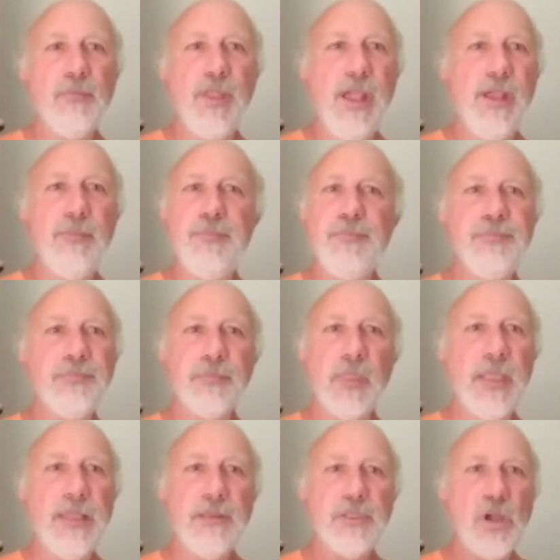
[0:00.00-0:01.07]

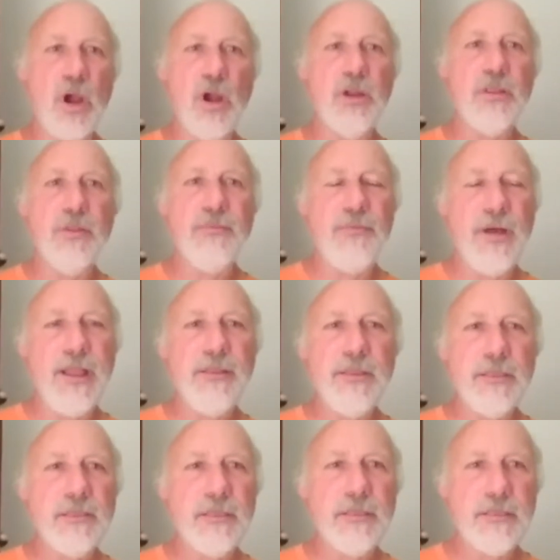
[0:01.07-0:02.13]
And it's hard to find
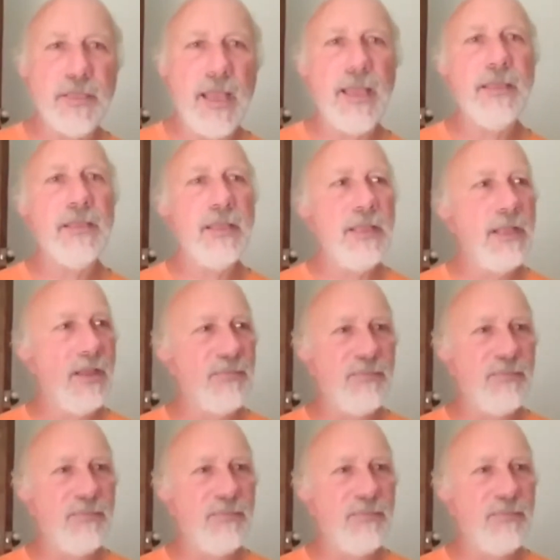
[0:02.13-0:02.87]
a society